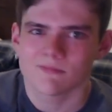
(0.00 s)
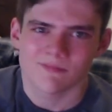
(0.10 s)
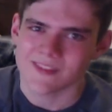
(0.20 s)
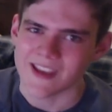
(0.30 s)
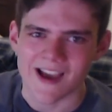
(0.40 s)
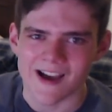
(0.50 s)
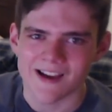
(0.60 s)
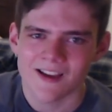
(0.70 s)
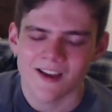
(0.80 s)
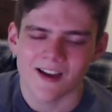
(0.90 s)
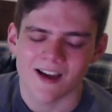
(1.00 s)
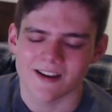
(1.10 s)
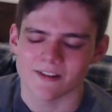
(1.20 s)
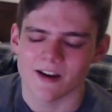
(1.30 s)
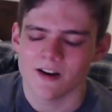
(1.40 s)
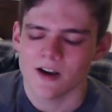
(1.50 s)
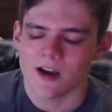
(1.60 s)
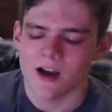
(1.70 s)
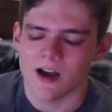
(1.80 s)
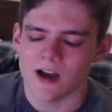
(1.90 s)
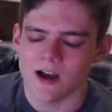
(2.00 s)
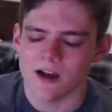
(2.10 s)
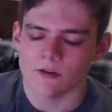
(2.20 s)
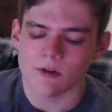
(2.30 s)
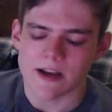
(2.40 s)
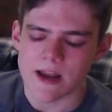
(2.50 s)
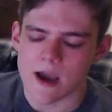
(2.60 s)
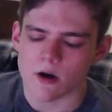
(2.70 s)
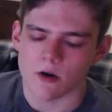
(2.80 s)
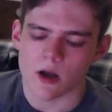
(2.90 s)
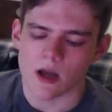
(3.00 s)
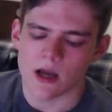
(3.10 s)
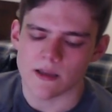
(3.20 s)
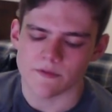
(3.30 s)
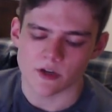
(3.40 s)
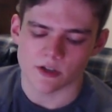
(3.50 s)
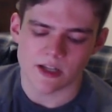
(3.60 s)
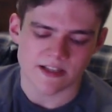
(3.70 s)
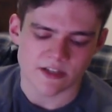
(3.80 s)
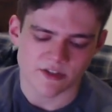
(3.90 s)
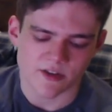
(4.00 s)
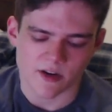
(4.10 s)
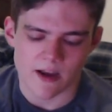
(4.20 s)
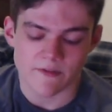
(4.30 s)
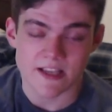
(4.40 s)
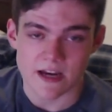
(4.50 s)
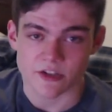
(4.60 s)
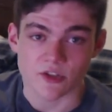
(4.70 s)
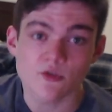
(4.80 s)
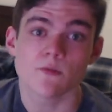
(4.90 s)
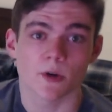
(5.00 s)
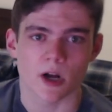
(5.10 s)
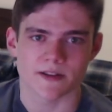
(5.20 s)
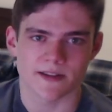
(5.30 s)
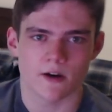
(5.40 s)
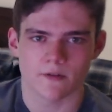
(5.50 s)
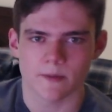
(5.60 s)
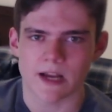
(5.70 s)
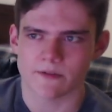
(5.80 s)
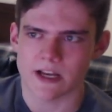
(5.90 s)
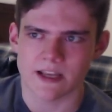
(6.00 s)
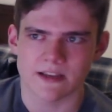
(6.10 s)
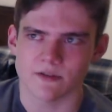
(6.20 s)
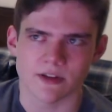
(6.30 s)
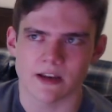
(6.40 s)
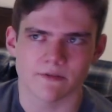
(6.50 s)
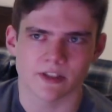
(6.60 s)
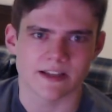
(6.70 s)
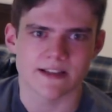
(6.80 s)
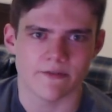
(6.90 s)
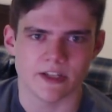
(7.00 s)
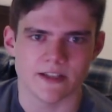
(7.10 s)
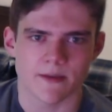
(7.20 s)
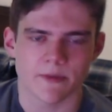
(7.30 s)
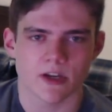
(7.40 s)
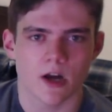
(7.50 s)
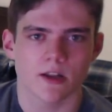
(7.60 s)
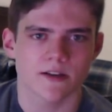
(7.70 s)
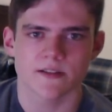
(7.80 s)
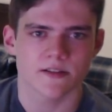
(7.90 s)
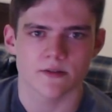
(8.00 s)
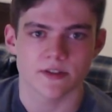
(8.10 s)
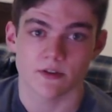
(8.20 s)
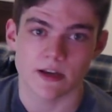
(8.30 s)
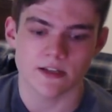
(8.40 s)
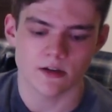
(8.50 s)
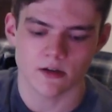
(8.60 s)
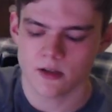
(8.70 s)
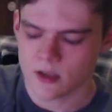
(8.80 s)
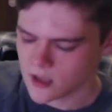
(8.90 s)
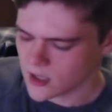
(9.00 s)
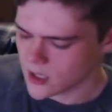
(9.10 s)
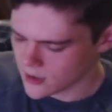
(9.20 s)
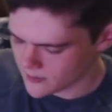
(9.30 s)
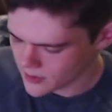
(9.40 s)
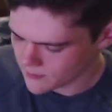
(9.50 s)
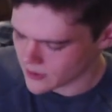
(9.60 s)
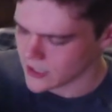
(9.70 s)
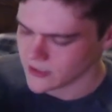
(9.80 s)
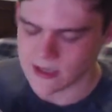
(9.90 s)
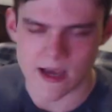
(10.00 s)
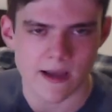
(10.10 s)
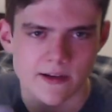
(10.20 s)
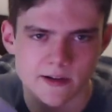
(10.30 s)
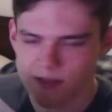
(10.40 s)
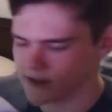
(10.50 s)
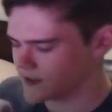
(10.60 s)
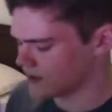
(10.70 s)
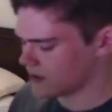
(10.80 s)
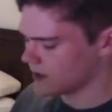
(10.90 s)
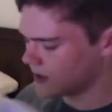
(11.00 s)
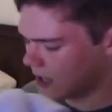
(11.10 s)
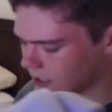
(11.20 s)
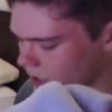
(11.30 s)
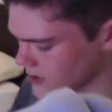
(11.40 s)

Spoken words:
Yeah, I don't know. Right now, if you go to Los Angeles Archive, it's actually super on sale for Black Friday. You can get it for like 70-something dollars, and so it's a great deal. But yeah, here it is. I got a